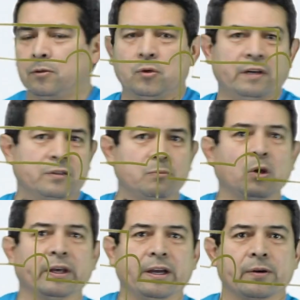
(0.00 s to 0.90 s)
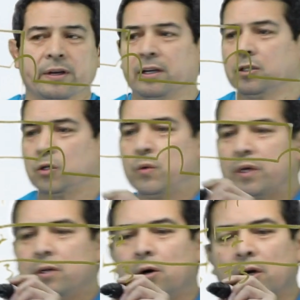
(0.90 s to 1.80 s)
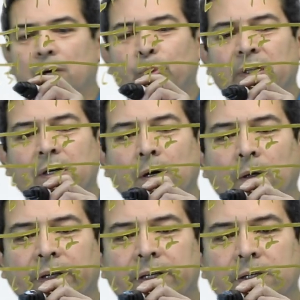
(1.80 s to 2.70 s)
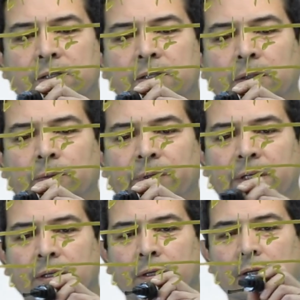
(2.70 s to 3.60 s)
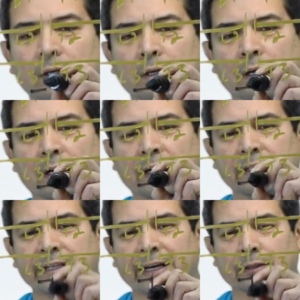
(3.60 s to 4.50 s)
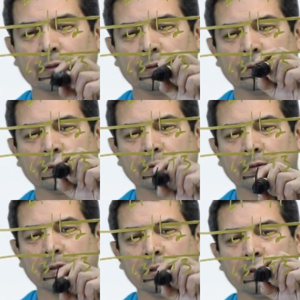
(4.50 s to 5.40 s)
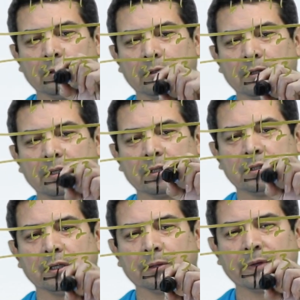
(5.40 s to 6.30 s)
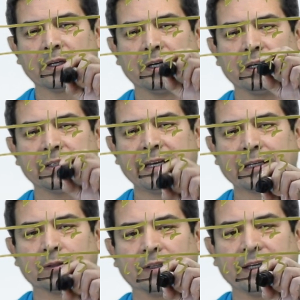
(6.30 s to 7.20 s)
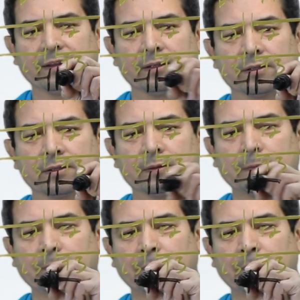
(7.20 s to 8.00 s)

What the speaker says: have small area so you can hook up what they call an auxiliary contactor. An auxiliary contactor like this.